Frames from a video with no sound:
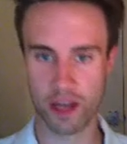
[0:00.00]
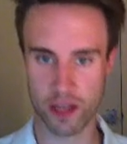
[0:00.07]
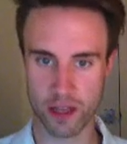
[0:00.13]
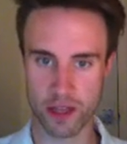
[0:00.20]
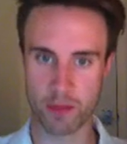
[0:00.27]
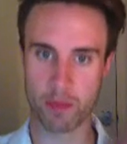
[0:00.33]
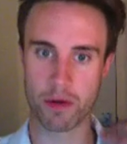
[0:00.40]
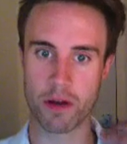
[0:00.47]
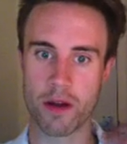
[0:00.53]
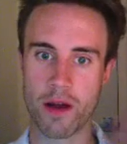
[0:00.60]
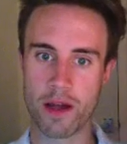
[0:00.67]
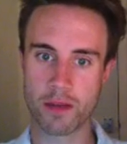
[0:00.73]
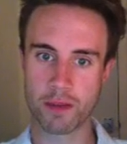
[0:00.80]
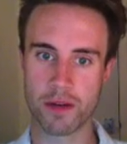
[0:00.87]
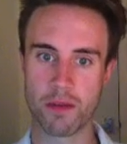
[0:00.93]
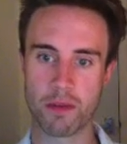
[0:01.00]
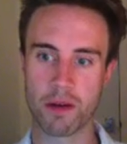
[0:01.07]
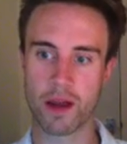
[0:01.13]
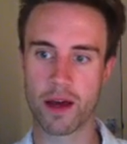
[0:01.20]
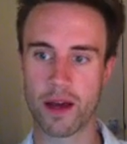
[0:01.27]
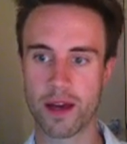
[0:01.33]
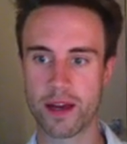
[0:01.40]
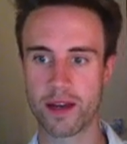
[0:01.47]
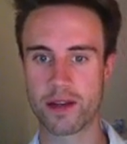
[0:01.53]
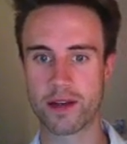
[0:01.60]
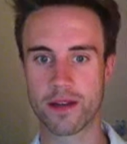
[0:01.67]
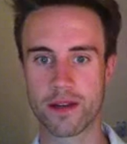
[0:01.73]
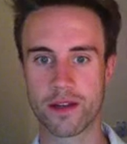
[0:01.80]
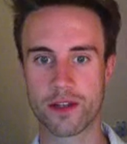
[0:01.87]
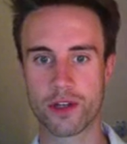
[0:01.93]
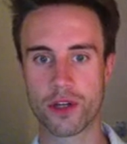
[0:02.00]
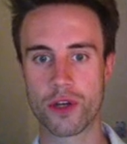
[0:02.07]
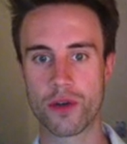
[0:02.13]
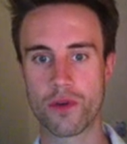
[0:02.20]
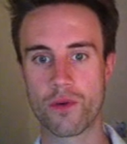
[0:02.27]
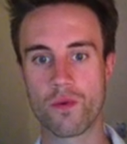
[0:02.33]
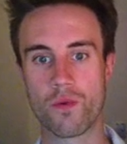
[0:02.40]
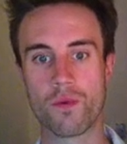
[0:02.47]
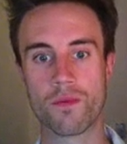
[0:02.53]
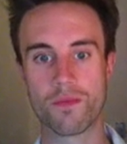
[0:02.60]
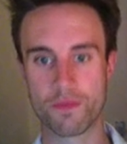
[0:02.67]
the blur has been applied to